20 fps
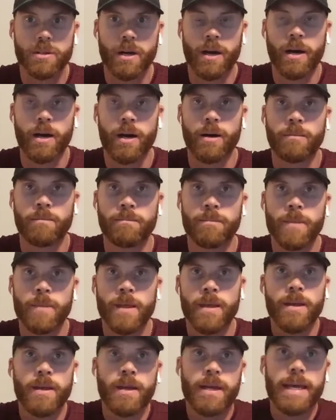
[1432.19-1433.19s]

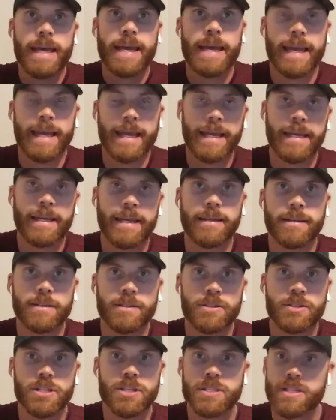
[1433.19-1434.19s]
and
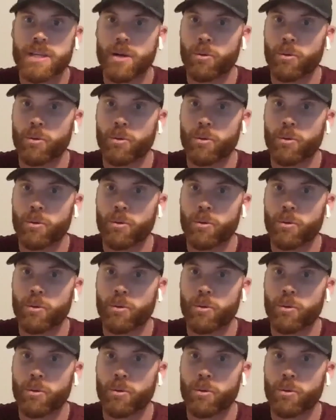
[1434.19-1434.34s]
just